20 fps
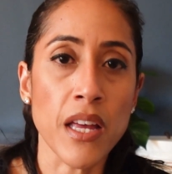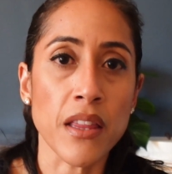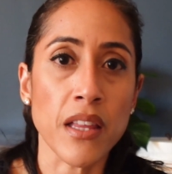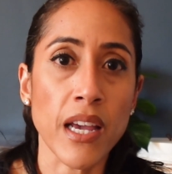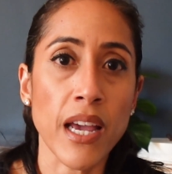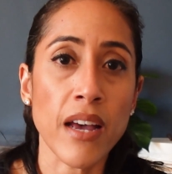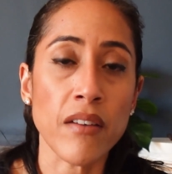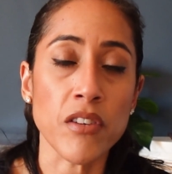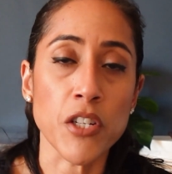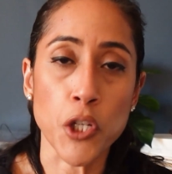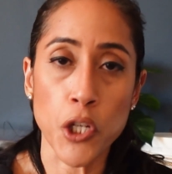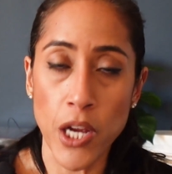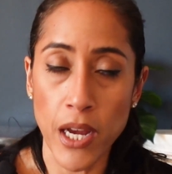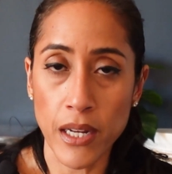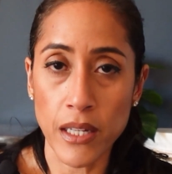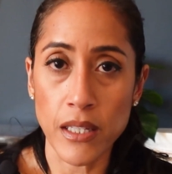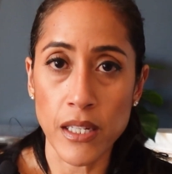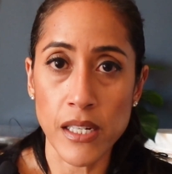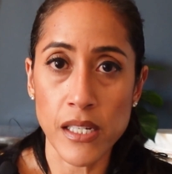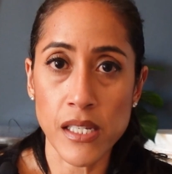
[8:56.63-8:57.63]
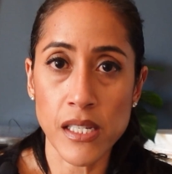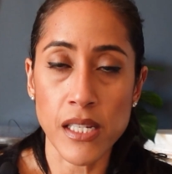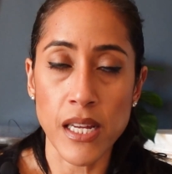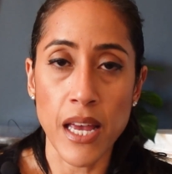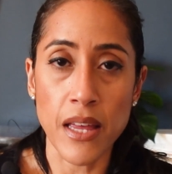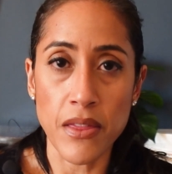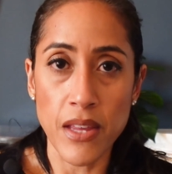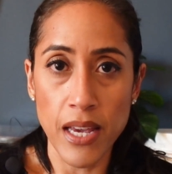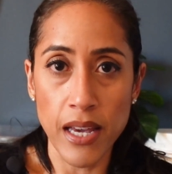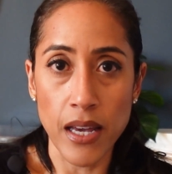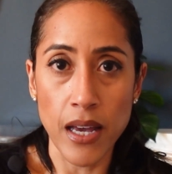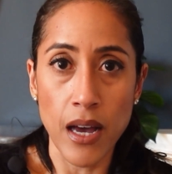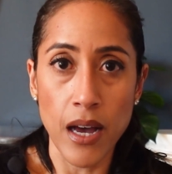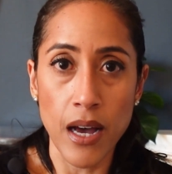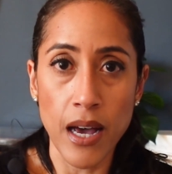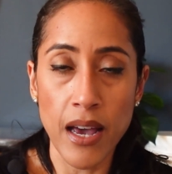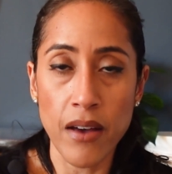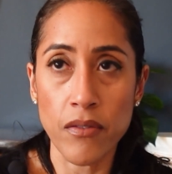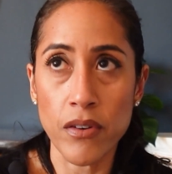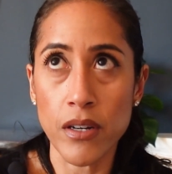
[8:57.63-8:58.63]
They have a checklist and they
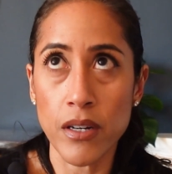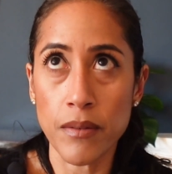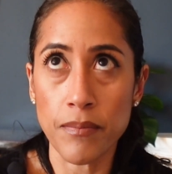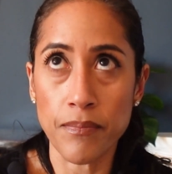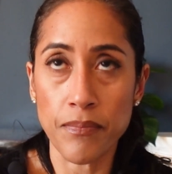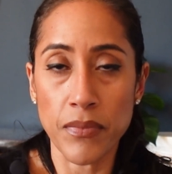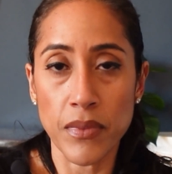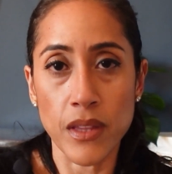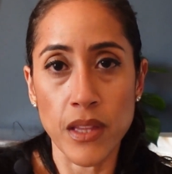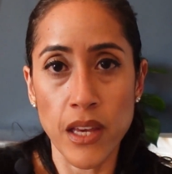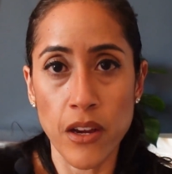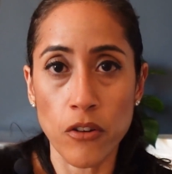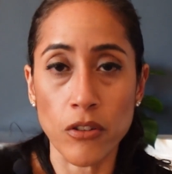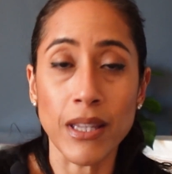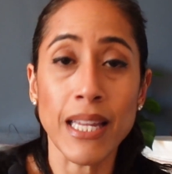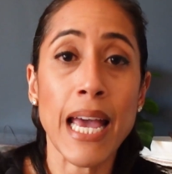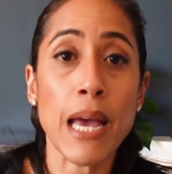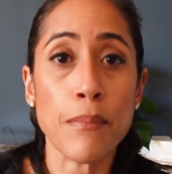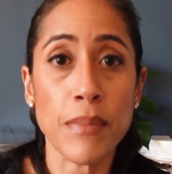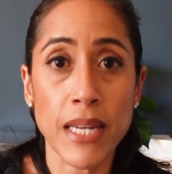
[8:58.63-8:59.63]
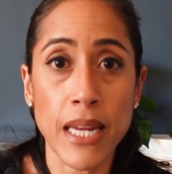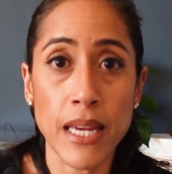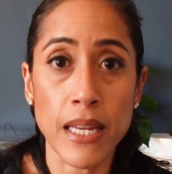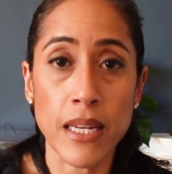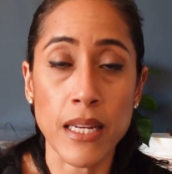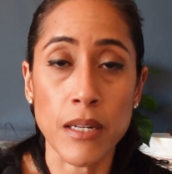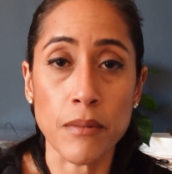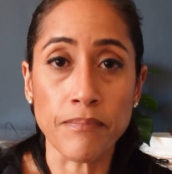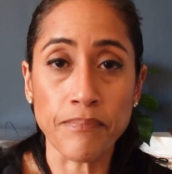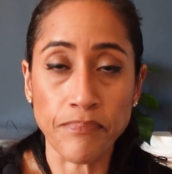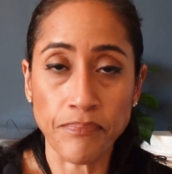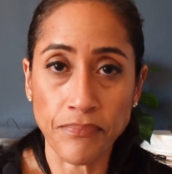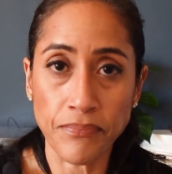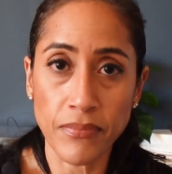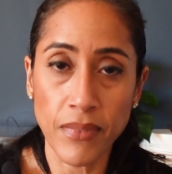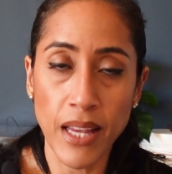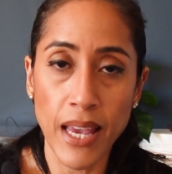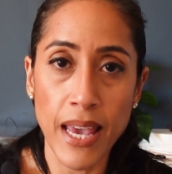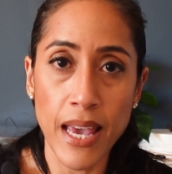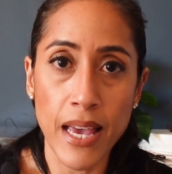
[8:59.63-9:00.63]
uh, have a, they're laminated
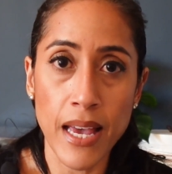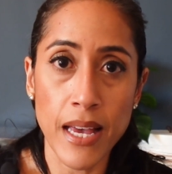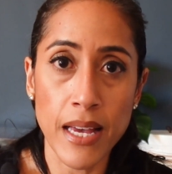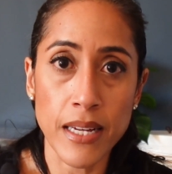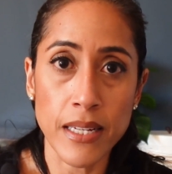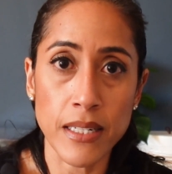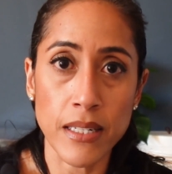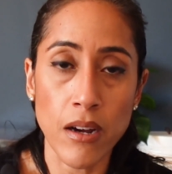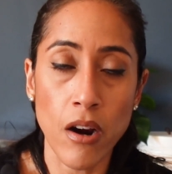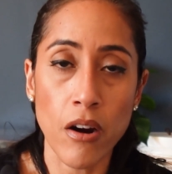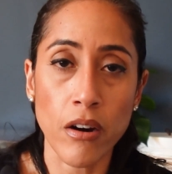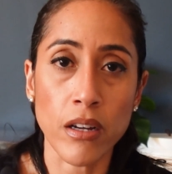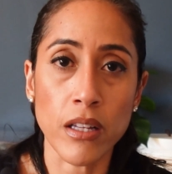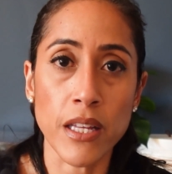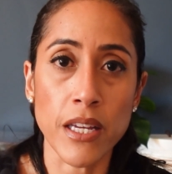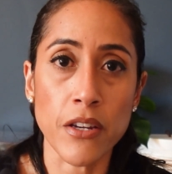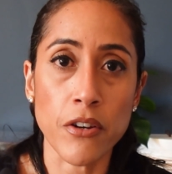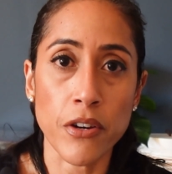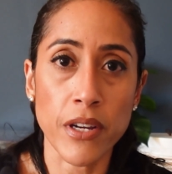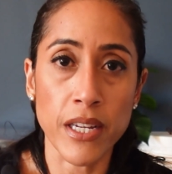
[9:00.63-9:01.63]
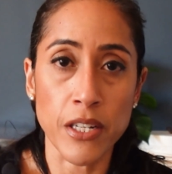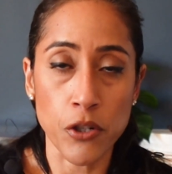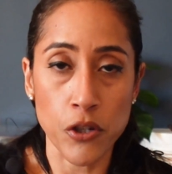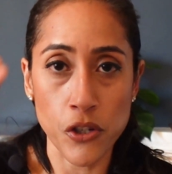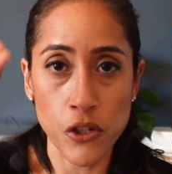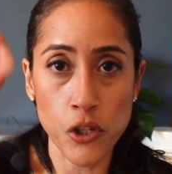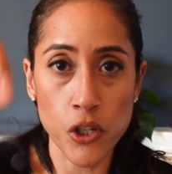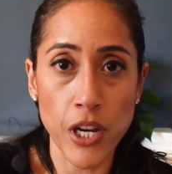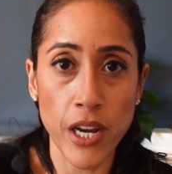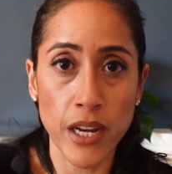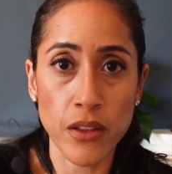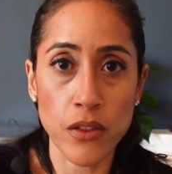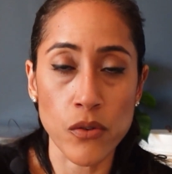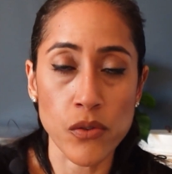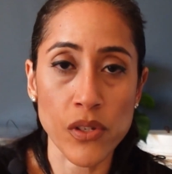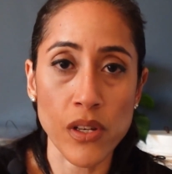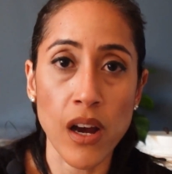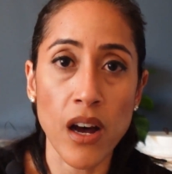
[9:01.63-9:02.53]
and our cleaner can just check those